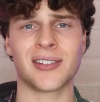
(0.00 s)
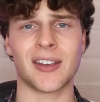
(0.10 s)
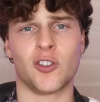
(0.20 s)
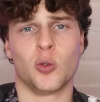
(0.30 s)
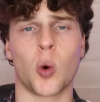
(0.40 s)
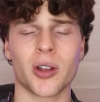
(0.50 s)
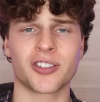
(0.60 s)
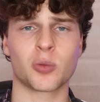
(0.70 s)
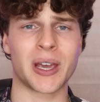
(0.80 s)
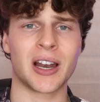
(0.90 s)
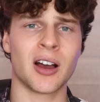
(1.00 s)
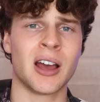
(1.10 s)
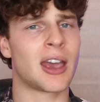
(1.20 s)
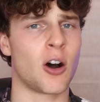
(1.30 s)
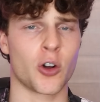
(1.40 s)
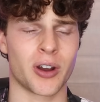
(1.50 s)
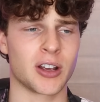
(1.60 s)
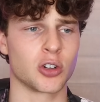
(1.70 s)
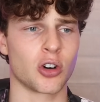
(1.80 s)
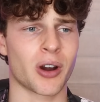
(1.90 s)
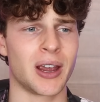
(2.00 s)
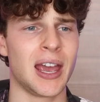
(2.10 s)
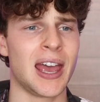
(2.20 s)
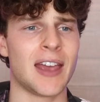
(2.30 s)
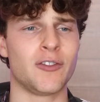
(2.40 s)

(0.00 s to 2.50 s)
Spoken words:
is, if you want sweeter, get Honor and Glory.